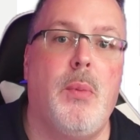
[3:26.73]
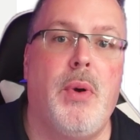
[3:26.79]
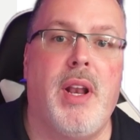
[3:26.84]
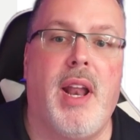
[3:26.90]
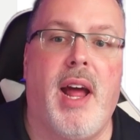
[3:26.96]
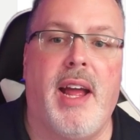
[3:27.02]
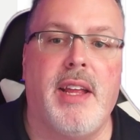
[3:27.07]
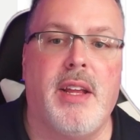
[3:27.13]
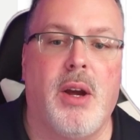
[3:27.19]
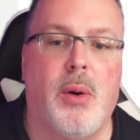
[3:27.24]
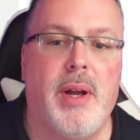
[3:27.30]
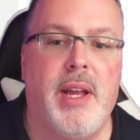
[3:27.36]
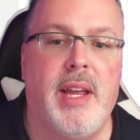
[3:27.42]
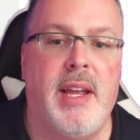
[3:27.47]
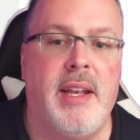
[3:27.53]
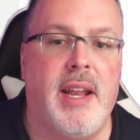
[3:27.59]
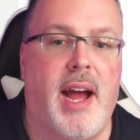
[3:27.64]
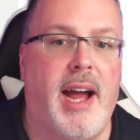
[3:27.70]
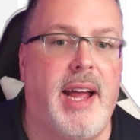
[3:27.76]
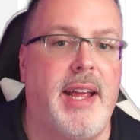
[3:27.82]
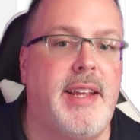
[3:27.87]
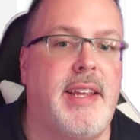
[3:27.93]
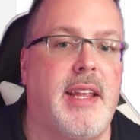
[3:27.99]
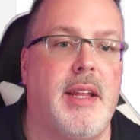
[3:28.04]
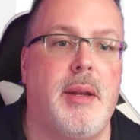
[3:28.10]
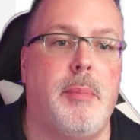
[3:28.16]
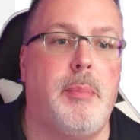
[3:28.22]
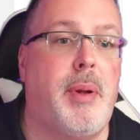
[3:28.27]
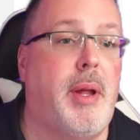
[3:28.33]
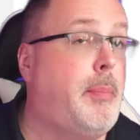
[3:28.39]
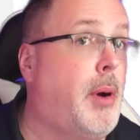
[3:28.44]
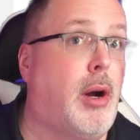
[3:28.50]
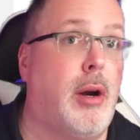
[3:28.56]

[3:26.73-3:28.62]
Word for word: When I go in, I can embed